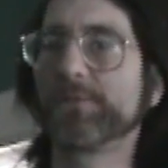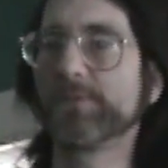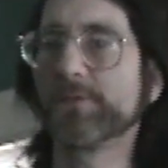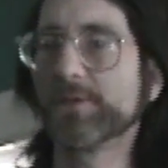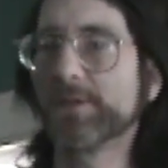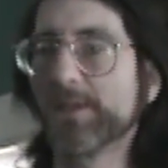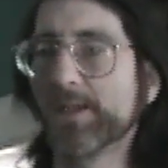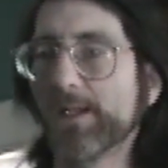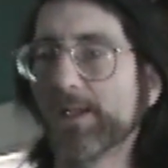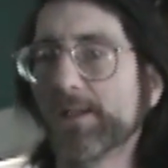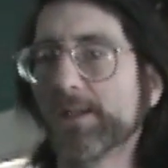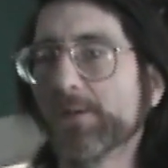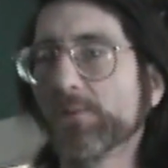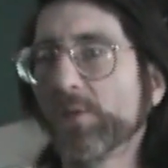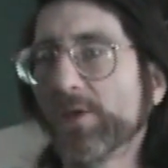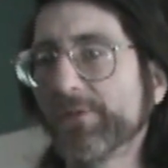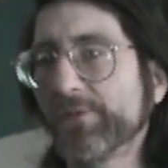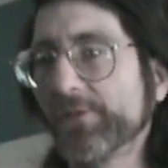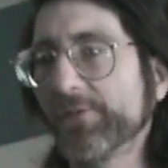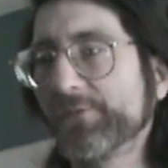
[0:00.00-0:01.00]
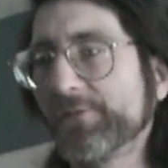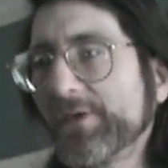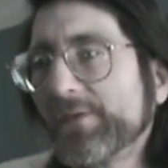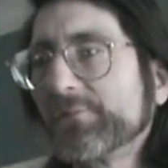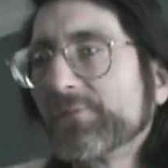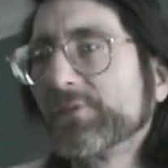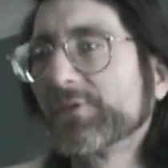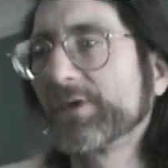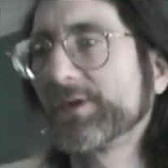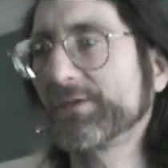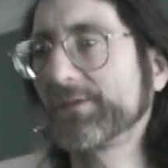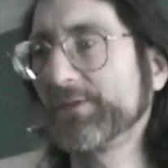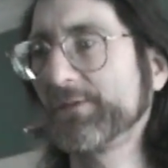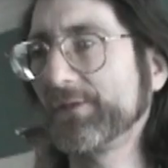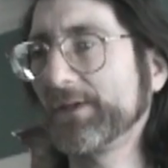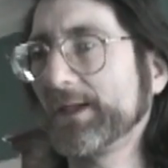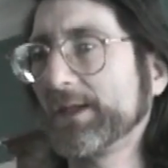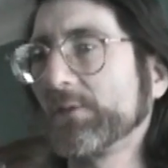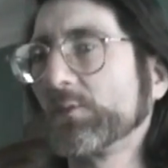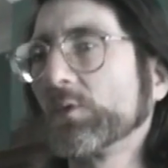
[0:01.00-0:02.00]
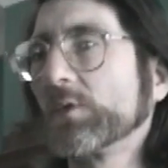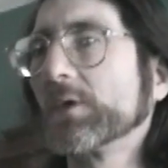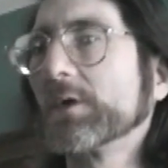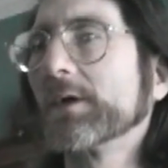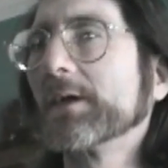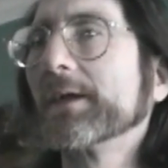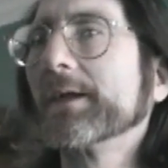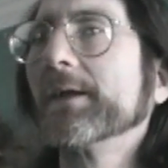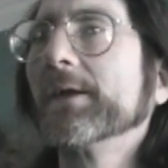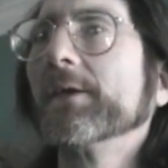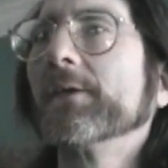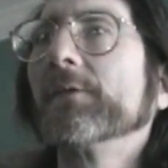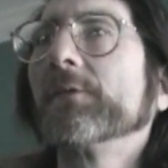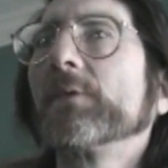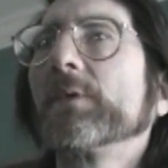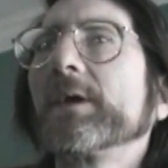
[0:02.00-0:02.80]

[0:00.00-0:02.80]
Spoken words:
Do you get it? What the subject of that word is.